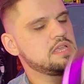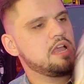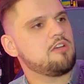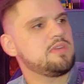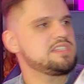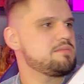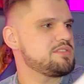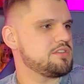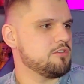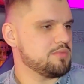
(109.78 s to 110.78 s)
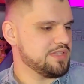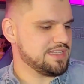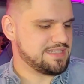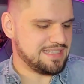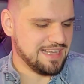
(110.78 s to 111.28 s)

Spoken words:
How am I supposed to open this?